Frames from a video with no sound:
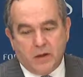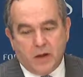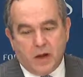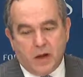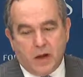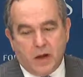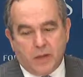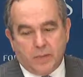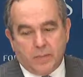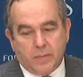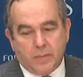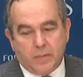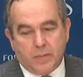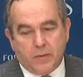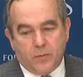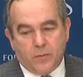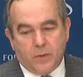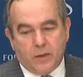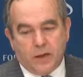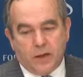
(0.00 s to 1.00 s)
um,
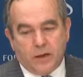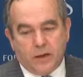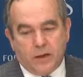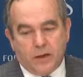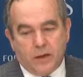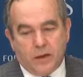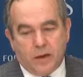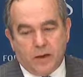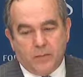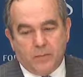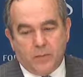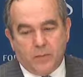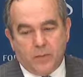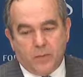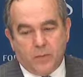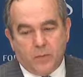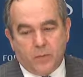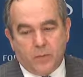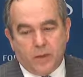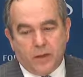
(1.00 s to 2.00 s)
we, um,
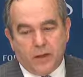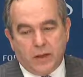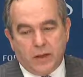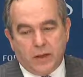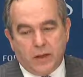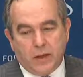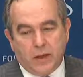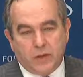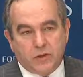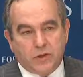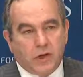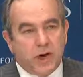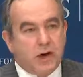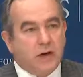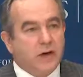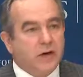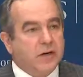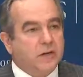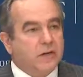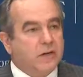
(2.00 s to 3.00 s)
we uh,
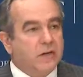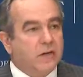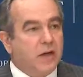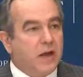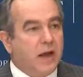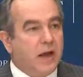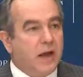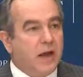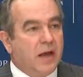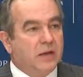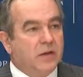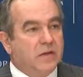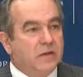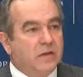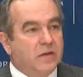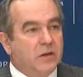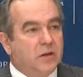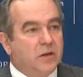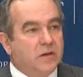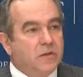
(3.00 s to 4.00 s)
cherish and
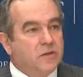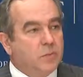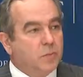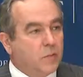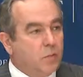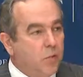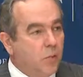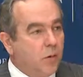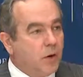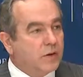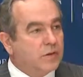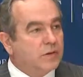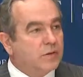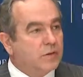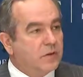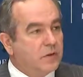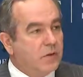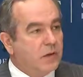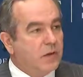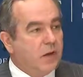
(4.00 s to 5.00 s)
uh, support
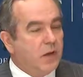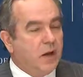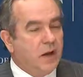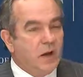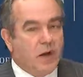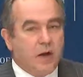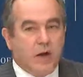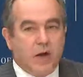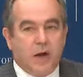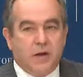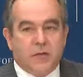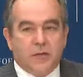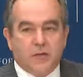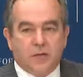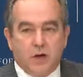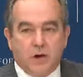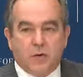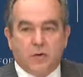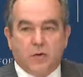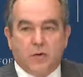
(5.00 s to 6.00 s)
uh, the
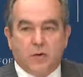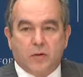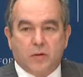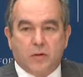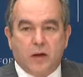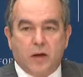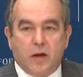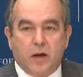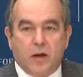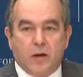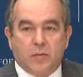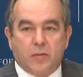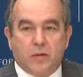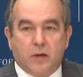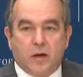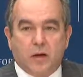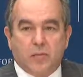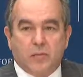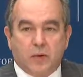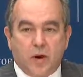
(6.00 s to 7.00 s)
general uh,
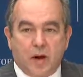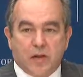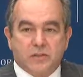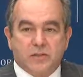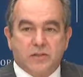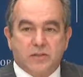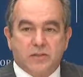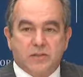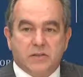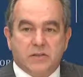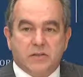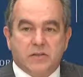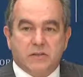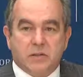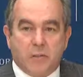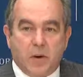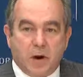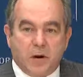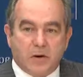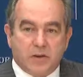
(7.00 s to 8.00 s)
uh, process of
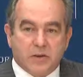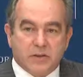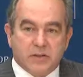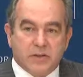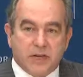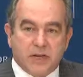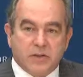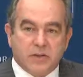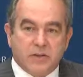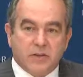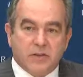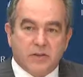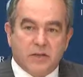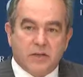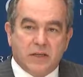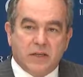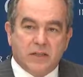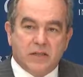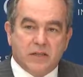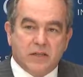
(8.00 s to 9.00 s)
democratization
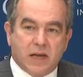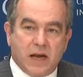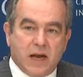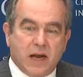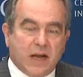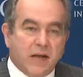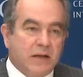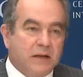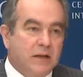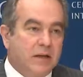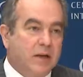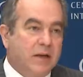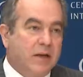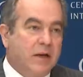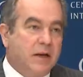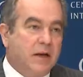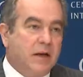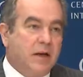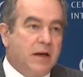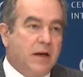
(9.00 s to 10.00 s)
inside,
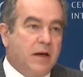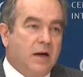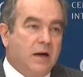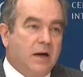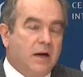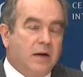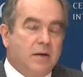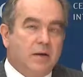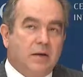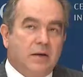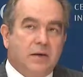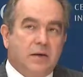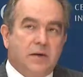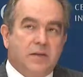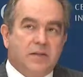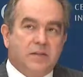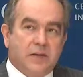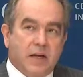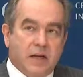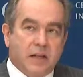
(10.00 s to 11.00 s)
uh,
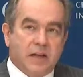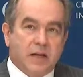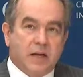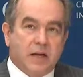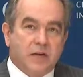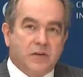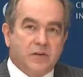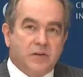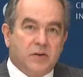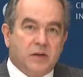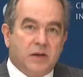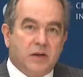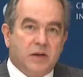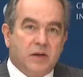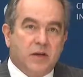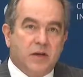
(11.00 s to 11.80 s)
inside the country.